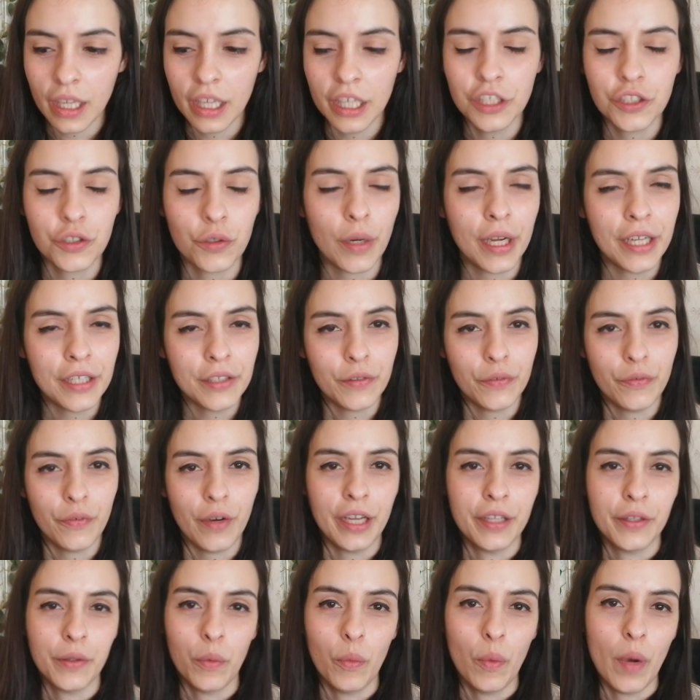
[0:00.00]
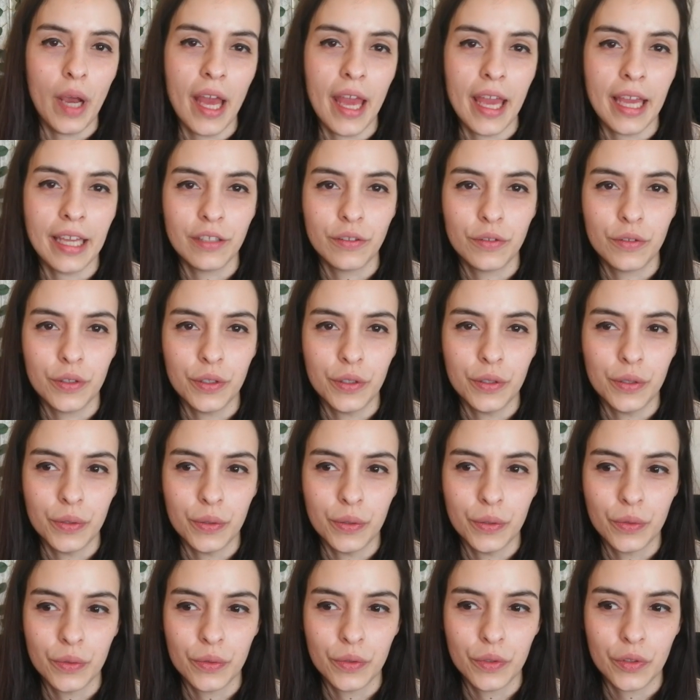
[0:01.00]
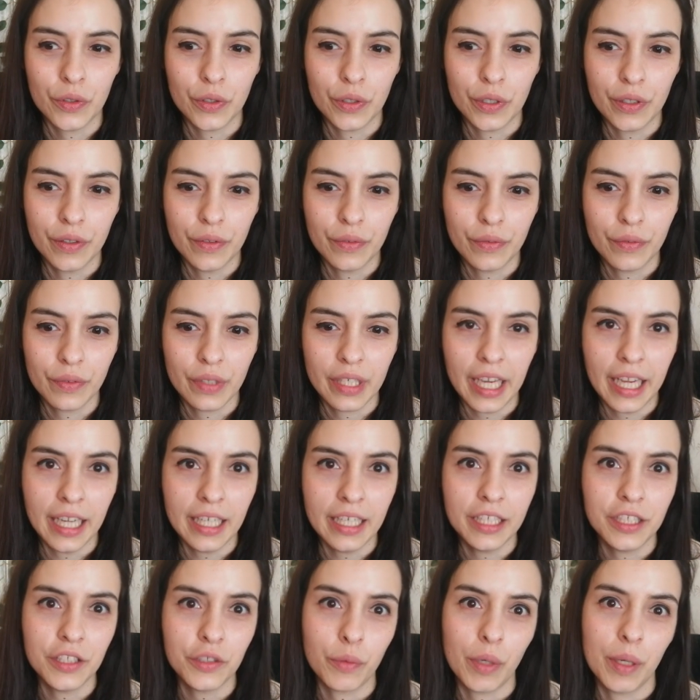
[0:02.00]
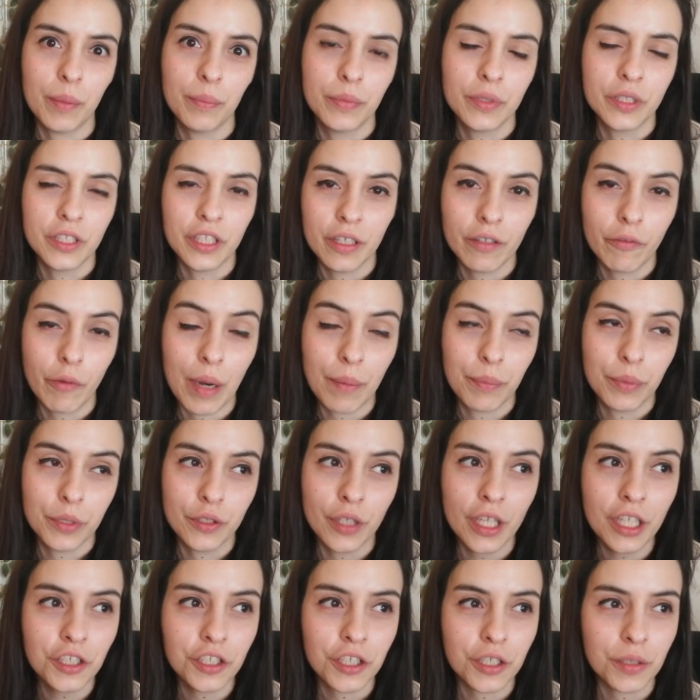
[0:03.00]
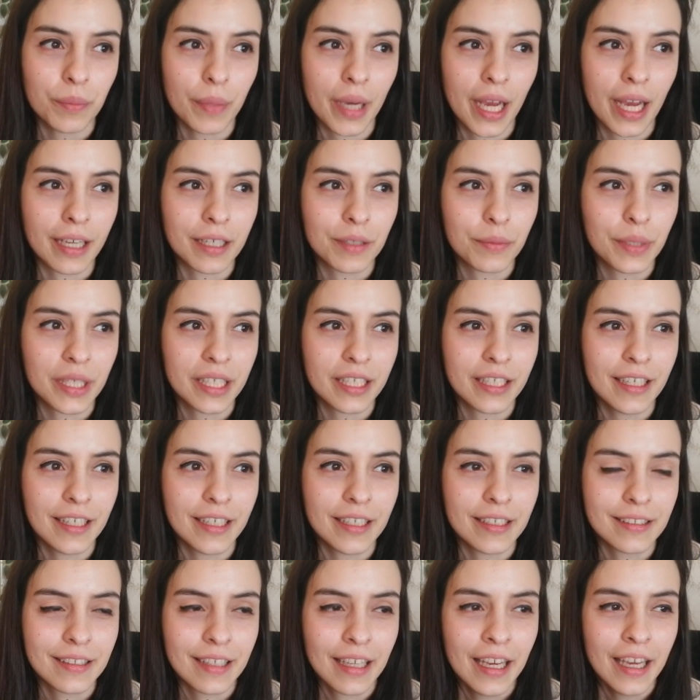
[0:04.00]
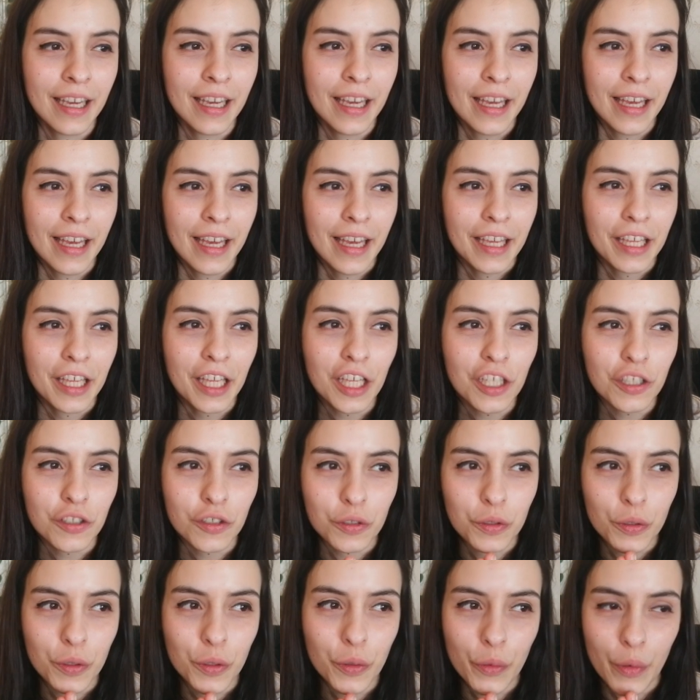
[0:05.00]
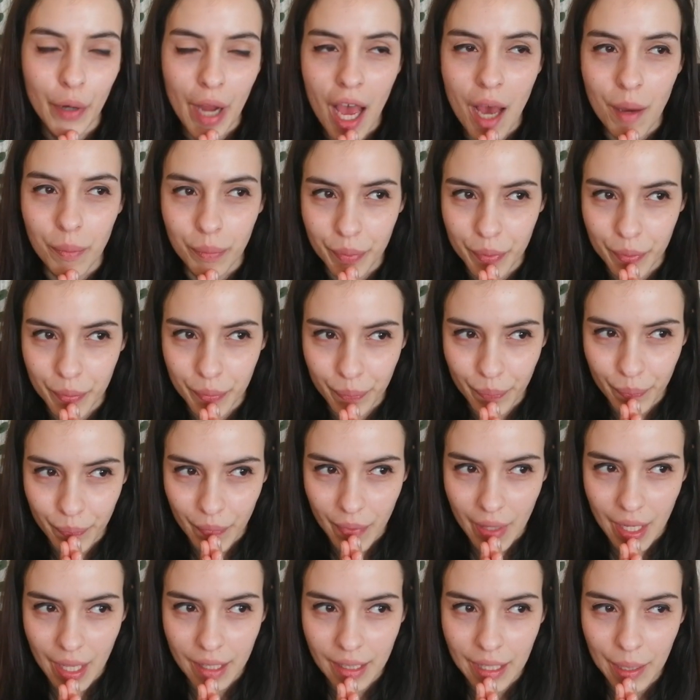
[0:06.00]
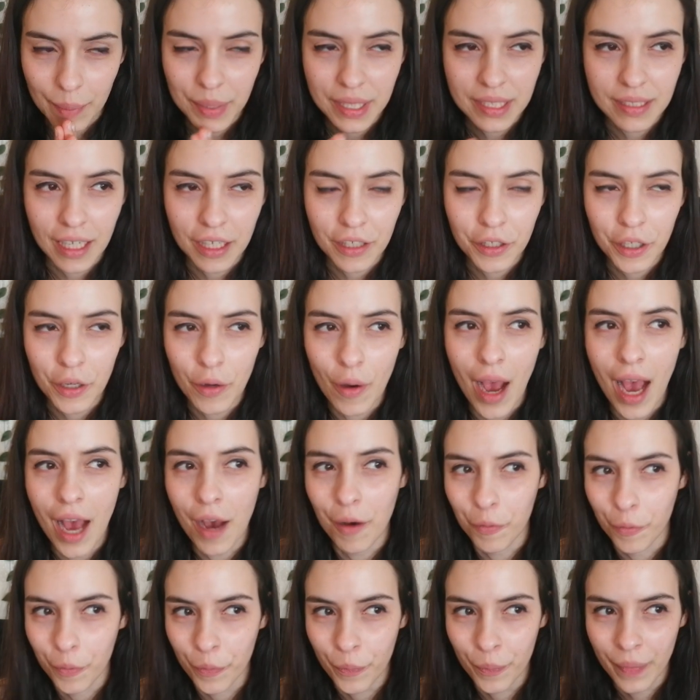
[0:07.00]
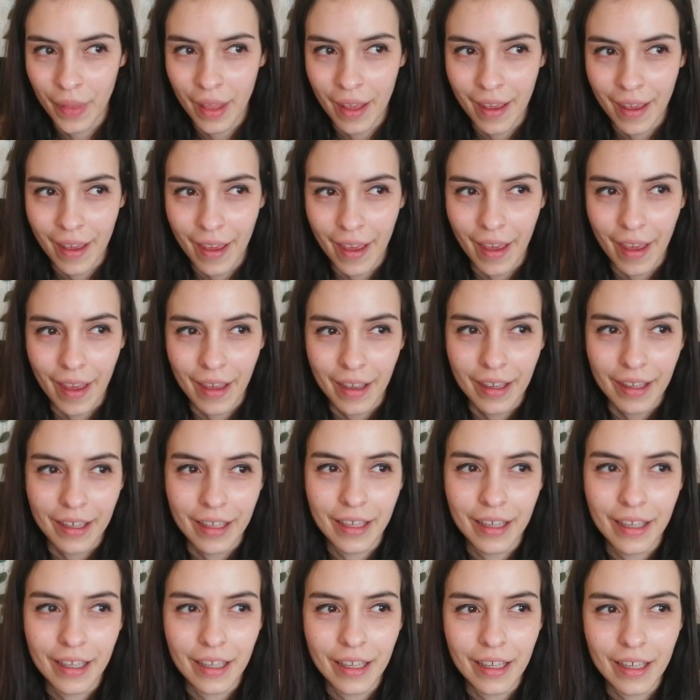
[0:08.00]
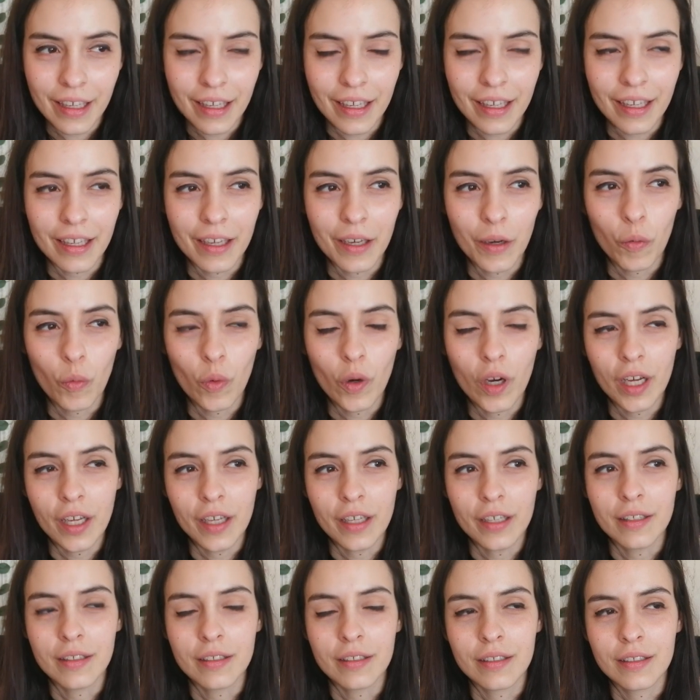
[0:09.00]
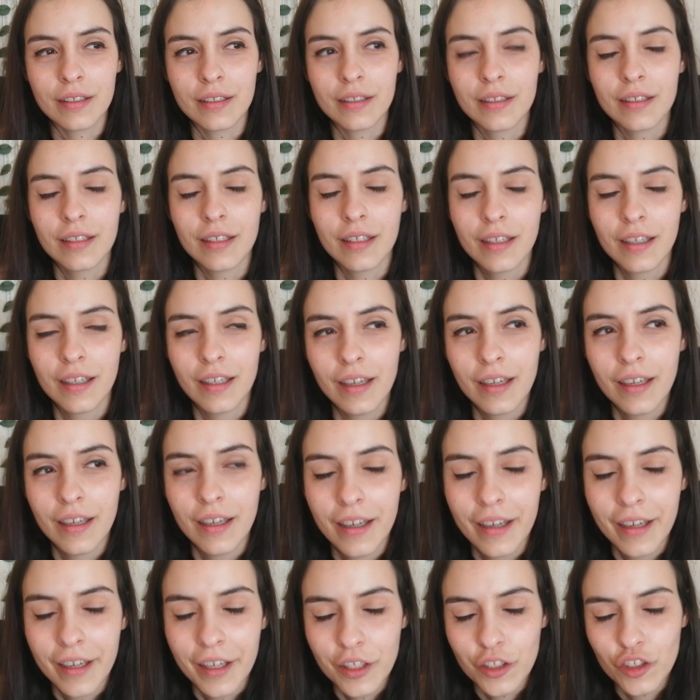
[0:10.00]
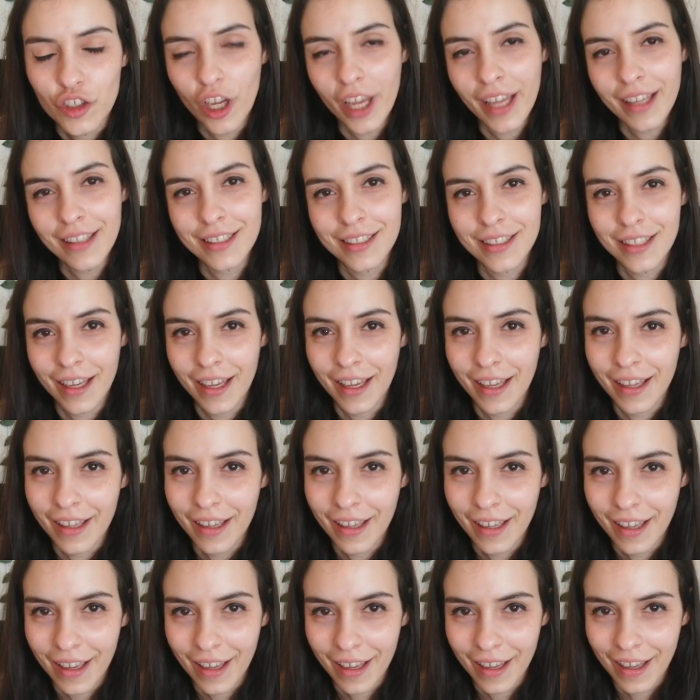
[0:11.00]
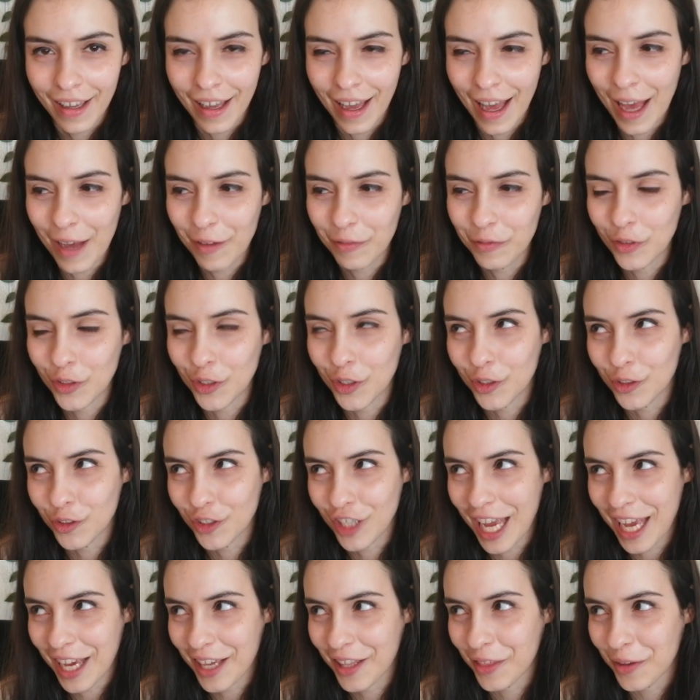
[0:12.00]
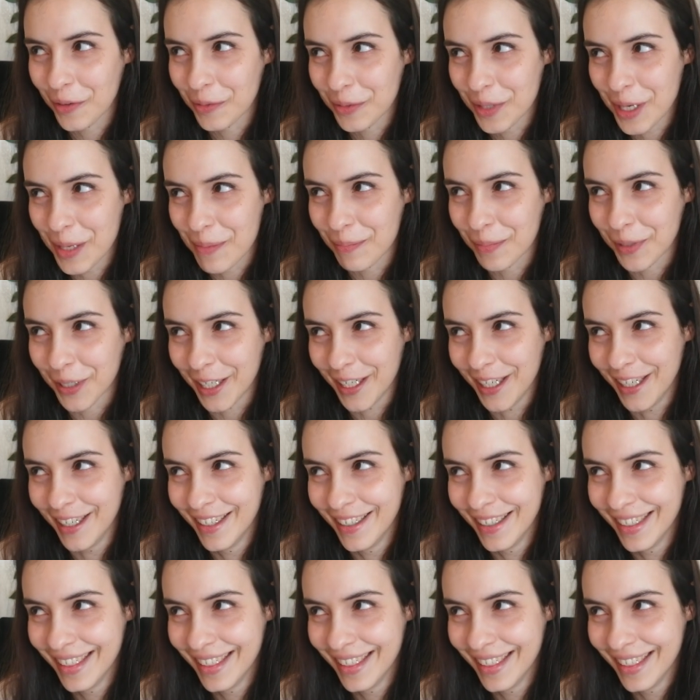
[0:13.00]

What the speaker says: is trying to find a way to sort of gain his reputation back because he screwed up. Let me tell you how. He was chasing after Jack the Ripper